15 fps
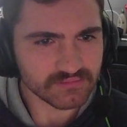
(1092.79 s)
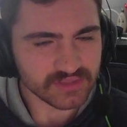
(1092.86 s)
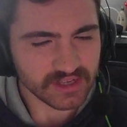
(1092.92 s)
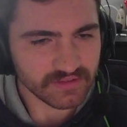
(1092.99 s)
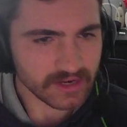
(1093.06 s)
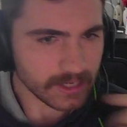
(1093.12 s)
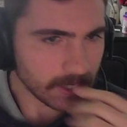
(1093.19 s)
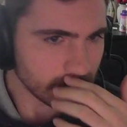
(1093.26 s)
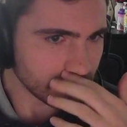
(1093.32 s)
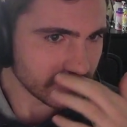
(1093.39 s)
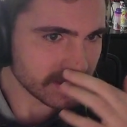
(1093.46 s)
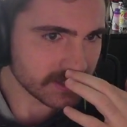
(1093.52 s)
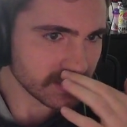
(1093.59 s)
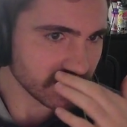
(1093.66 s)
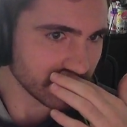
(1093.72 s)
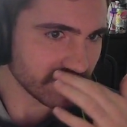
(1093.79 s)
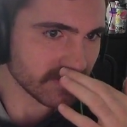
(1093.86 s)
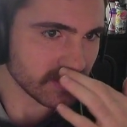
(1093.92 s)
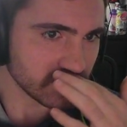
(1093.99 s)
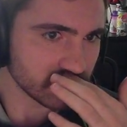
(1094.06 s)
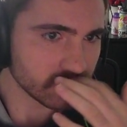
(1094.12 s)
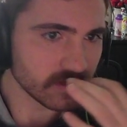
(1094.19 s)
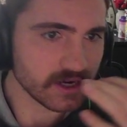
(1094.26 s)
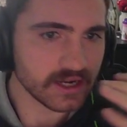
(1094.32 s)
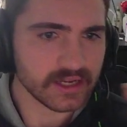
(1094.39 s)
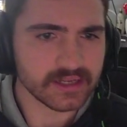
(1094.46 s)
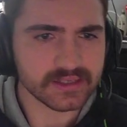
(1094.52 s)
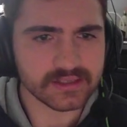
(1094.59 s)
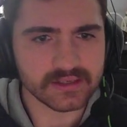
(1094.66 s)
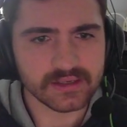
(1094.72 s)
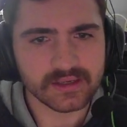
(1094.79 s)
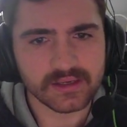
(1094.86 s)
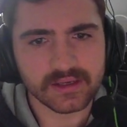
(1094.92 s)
79 significant strikes.